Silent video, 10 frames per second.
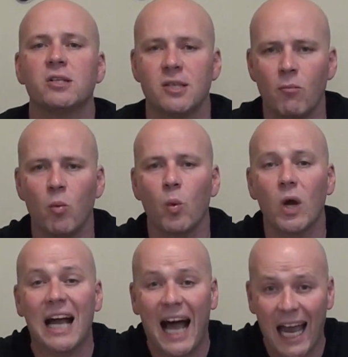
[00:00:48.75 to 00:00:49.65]
Someone
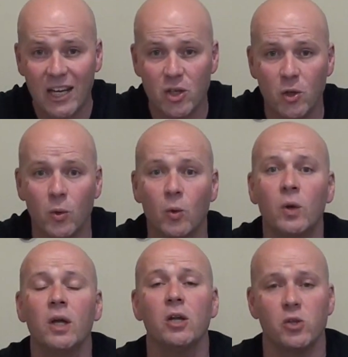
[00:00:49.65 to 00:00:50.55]
will guide
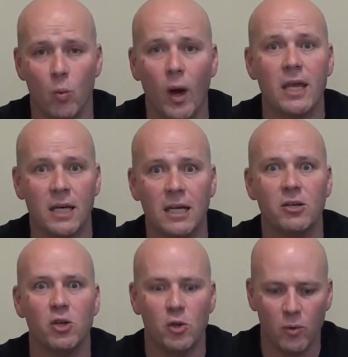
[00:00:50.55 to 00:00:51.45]
you to what you need
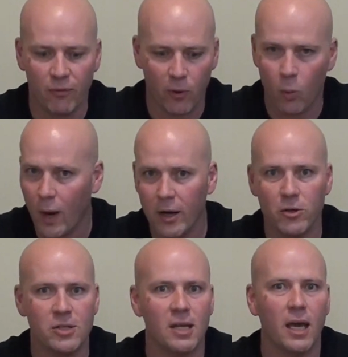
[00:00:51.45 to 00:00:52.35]
to do for where
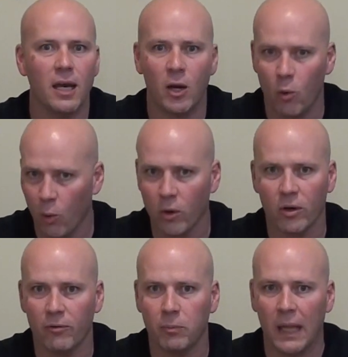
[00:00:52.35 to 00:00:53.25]
you sit and
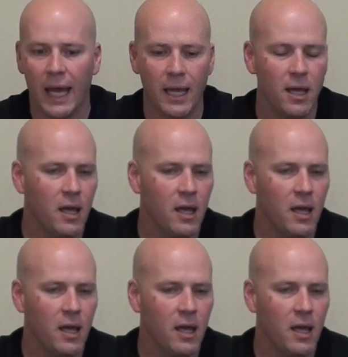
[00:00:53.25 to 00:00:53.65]
order of play.